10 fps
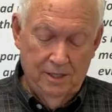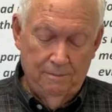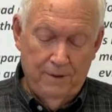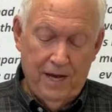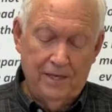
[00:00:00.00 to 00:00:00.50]

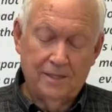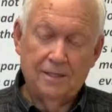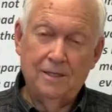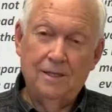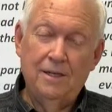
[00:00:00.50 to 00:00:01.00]
But
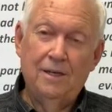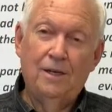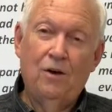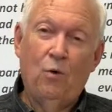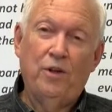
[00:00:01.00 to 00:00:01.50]

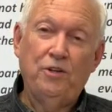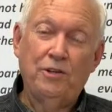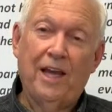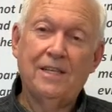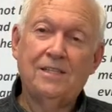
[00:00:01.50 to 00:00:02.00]
when you
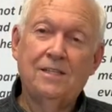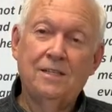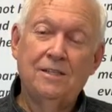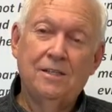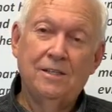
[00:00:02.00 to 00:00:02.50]
let
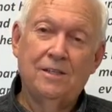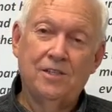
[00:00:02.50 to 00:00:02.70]
the